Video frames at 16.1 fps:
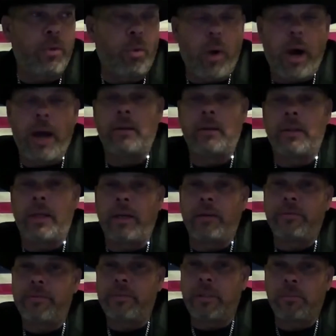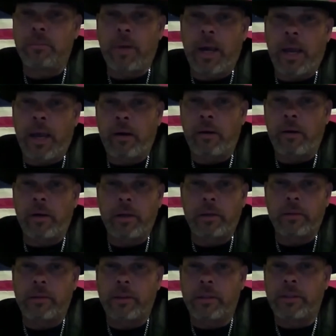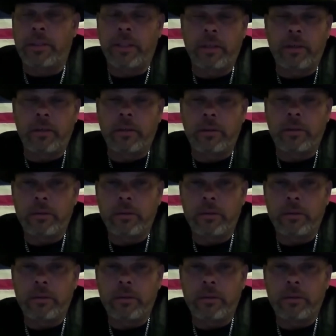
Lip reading: wildlife in my area. The deer,